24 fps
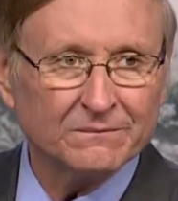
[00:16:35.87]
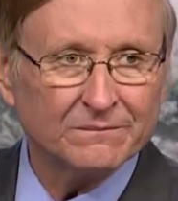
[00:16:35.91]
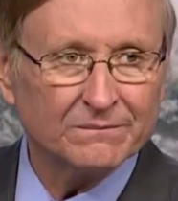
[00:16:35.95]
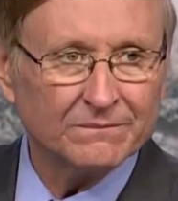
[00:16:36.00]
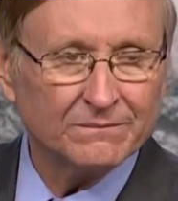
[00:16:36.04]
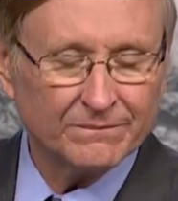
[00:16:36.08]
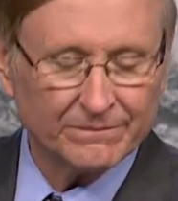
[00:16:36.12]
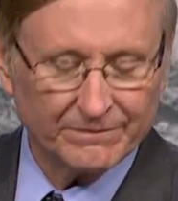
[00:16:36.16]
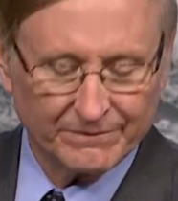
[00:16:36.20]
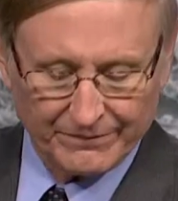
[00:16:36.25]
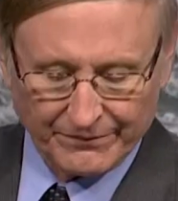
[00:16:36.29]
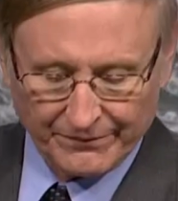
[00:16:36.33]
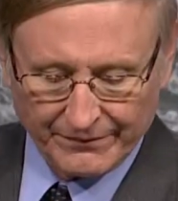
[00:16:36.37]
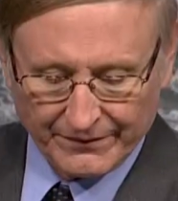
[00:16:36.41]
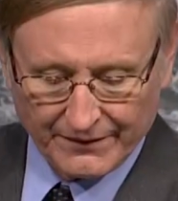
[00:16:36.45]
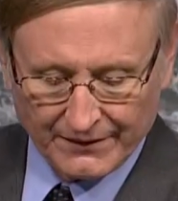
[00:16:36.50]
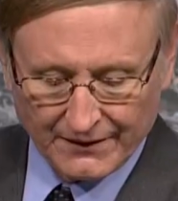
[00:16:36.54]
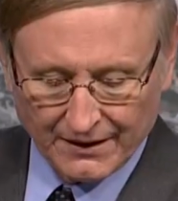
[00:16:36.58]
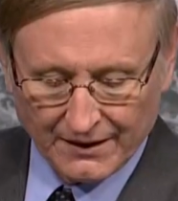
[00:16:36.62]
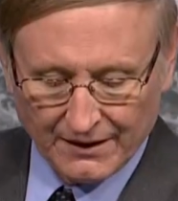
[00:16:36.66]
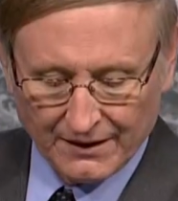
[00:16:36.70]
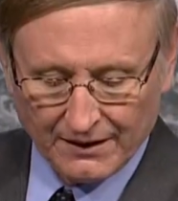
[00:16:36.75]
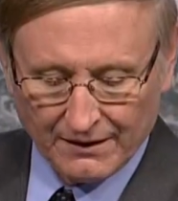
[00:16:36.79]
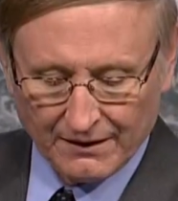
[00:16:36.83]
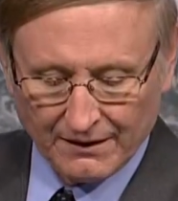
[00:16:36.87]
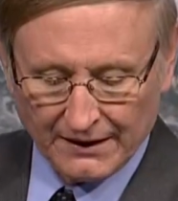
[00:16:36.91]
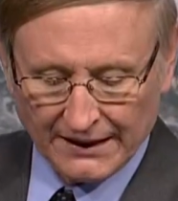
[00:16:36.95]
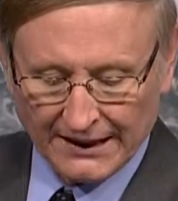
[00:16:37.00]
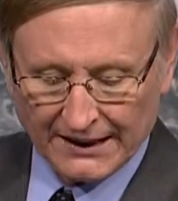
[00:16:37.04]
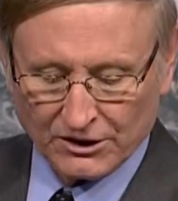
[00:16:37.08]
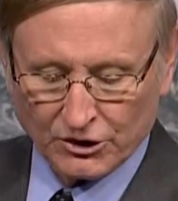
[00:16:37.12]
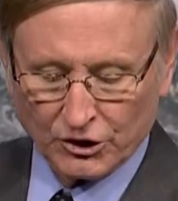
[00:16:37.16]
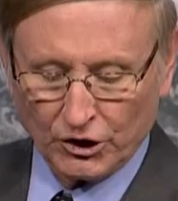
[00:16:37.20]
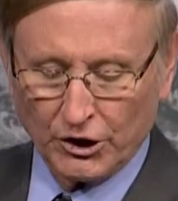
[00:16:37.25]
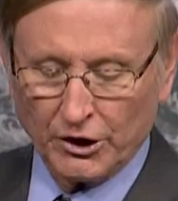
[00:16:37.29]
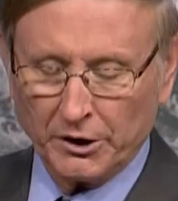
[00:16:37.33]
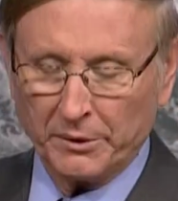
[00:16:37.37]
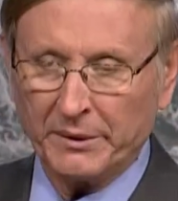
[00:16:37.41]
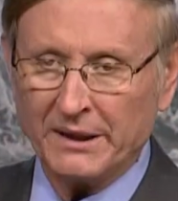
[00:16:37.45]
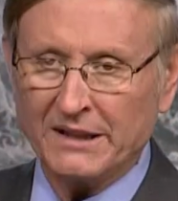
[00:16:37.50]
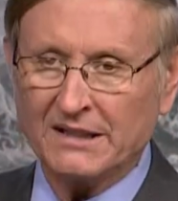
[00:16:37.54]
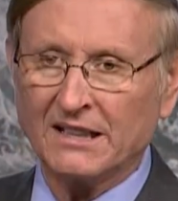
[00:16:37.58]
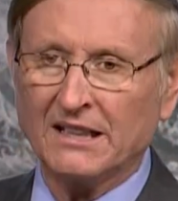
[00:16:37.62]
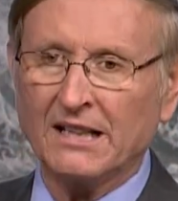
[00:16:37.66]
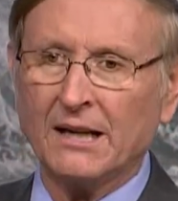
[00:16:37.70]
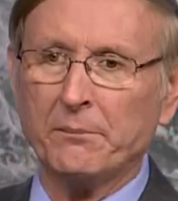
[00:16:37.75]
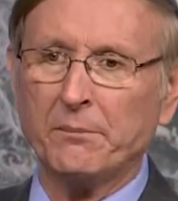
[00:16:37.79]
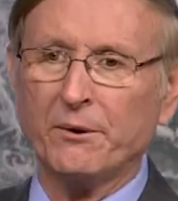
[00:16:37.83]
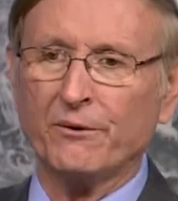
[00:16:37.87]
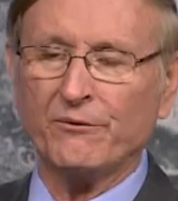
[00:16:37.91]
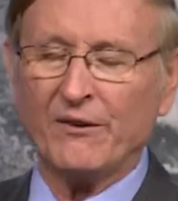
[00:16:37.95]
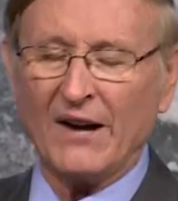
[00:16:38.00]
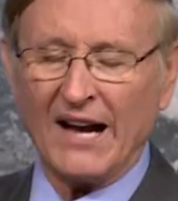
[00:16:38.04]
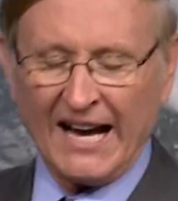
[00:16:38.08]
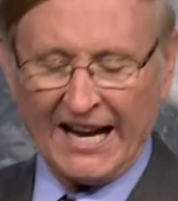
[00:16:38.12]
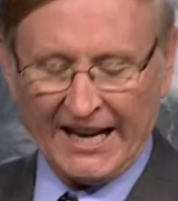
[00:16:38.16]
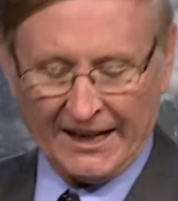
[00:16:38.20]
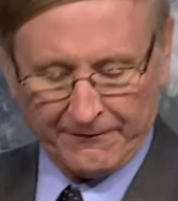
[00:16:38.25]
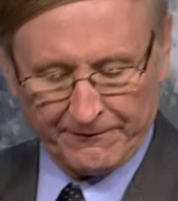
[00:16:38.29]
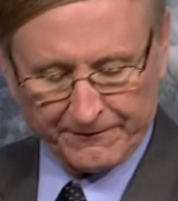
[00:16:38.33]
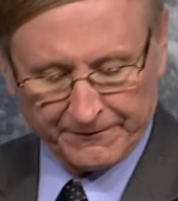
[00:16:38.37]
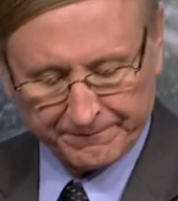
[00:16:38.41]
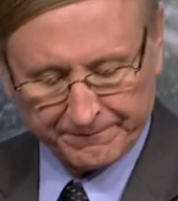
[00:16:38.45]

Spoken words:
Yes. Let's go to reason number 5.